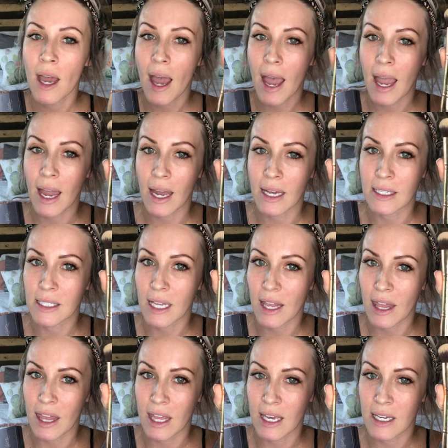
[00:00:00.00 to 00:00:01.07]
And
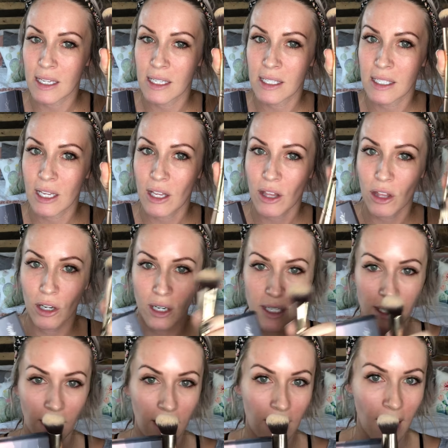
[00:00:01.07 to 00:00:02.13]
this
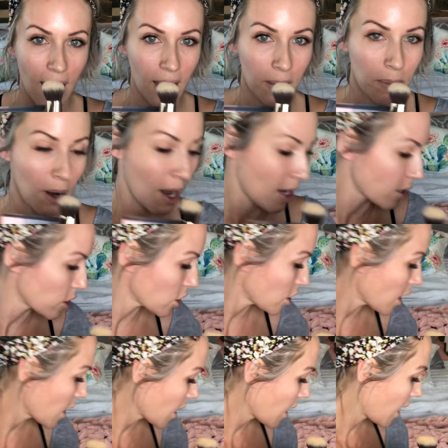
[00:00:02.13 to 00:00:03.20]
30-second hack brush
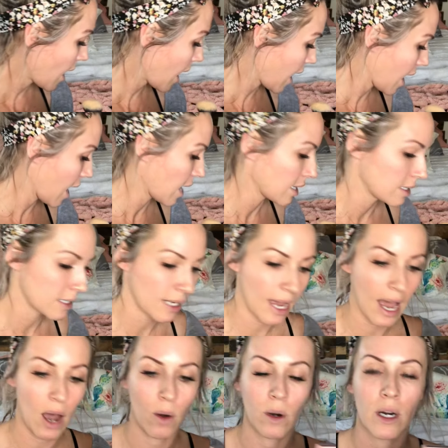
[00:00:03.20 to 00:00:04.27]
and
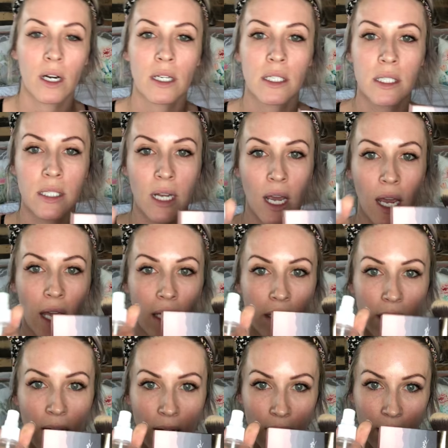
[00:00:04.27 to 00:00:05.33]
our Stay
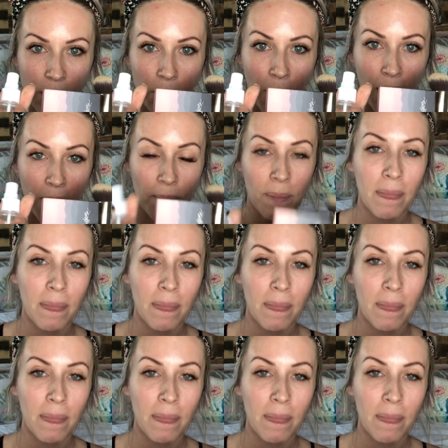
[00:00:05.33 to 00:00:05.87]
Setting Spray.